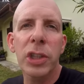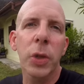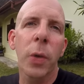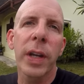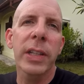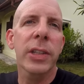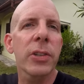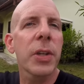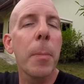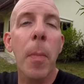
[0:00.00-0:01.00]
story is
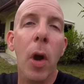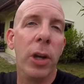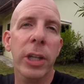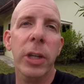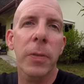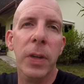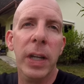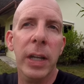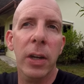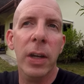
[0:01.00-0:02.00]
there's a market over
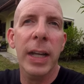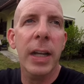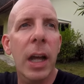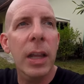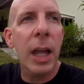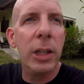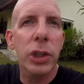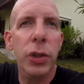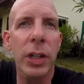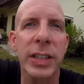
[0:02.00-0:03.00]
here and a lot of
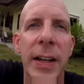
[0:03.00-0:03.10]
trucks